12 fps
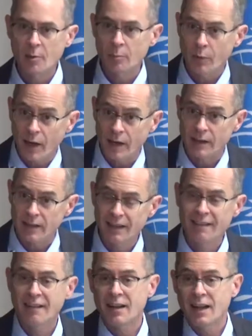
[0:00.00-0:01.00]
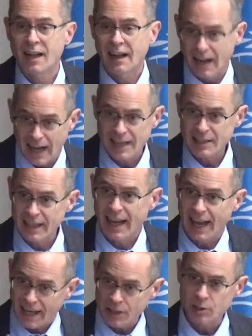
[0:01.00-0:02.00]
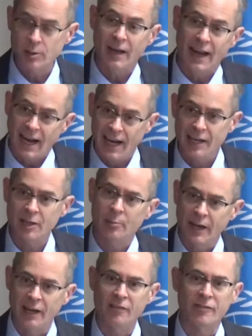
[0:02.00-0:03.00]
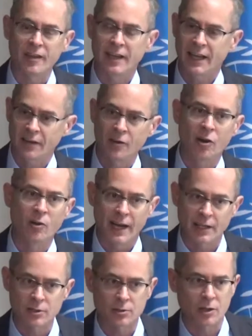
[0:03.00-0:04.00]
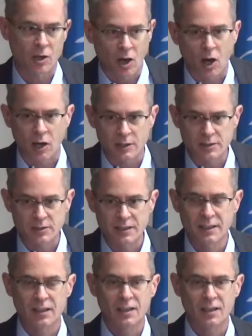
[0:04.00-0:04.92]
but as an extra added benefit at no extra cost,